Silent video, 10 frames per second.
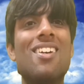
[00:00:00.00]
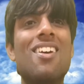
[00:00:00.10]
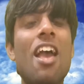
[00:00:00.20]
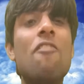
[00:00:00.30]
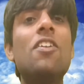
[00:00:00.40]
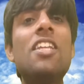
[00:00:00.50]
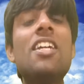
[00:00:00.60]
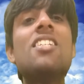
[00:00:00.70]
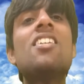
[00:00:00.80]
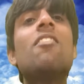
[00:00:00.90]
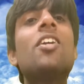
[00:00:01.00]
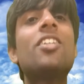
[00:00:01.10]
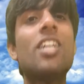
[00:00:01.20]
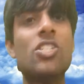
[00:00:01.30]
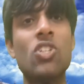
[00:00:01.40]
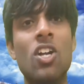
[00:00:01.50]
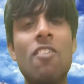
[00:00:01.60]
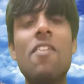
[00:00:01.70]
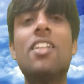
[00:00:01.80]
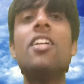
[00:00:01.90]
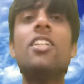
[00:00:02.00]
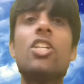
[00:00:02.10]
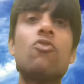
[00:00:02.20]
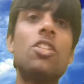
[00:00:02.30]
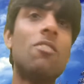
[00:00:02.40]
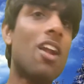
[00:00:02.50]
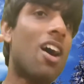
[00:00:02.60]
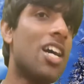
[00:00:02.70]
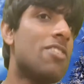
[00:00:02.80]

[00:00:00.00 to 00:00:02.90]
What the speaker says: Everything is in our touch, whether in touch with our eyes,